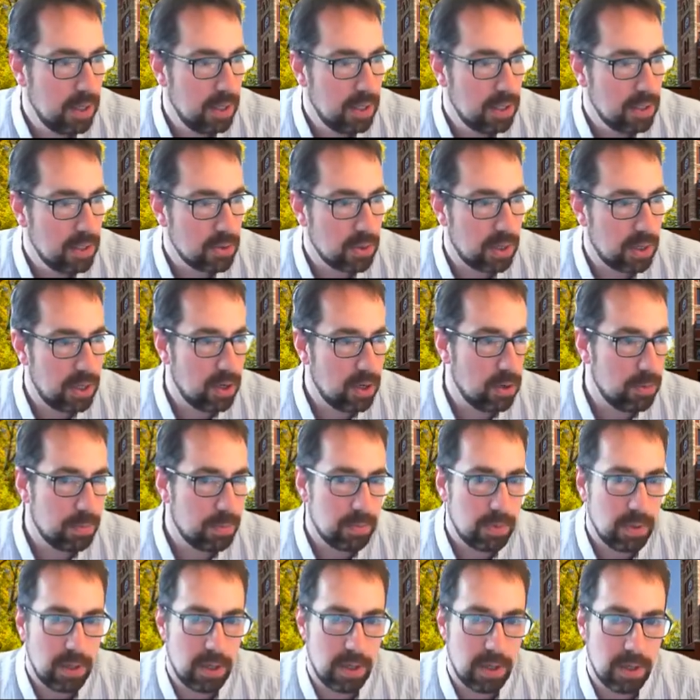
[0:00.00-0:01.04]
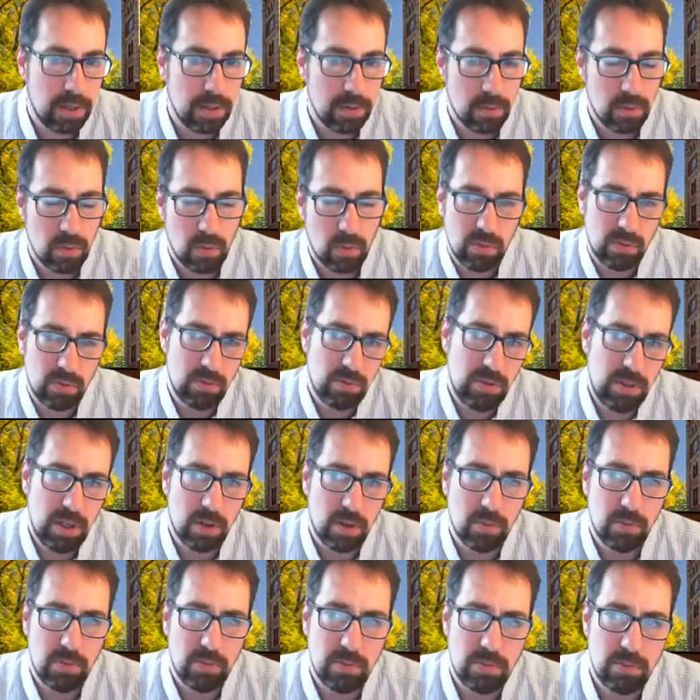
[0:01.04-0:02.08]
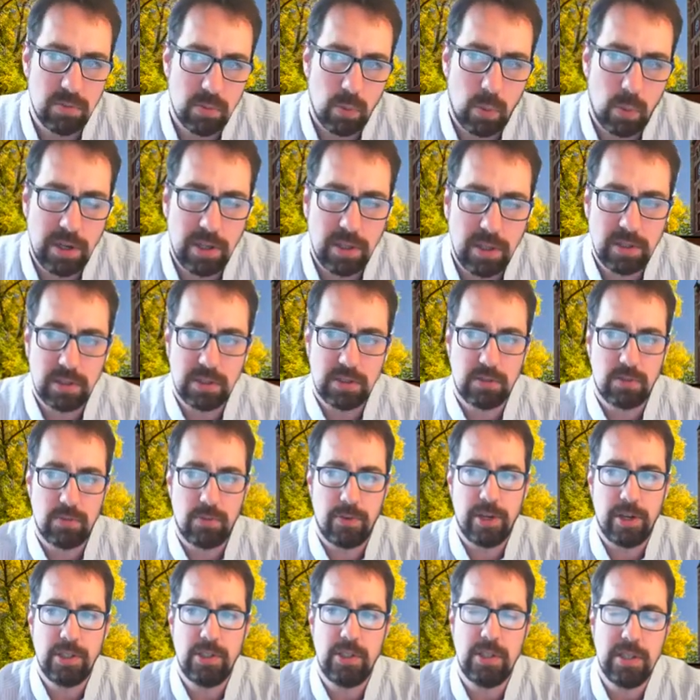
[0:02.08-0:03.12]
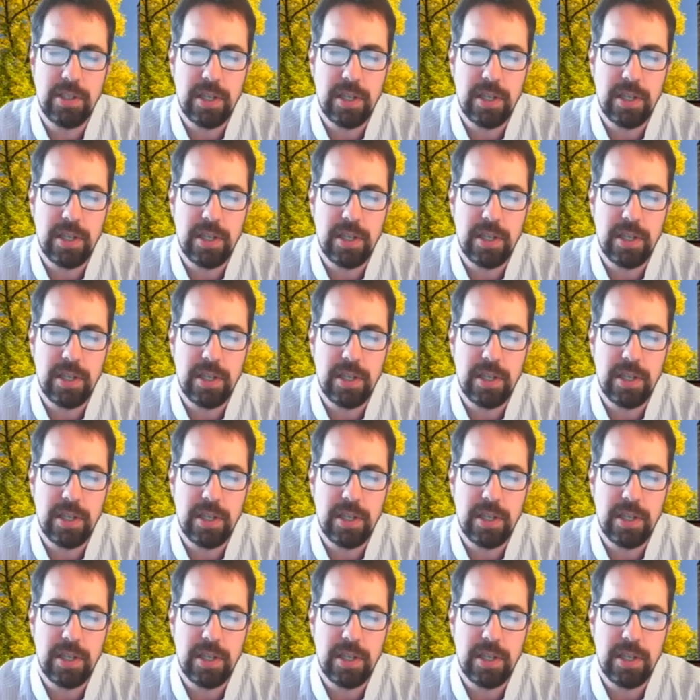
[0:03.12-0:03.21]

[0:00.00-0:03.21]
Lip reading: So I hope, you know, what is its function?